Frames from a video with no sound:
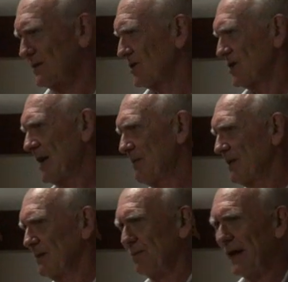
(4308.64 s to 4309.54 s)
The
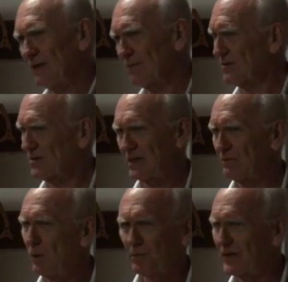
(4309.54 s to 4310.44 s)
chairman of the bank was
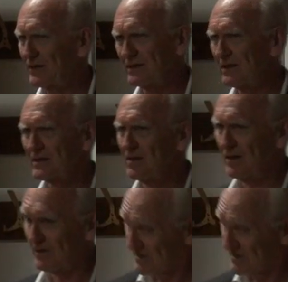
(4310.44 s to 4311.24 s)
operating entirely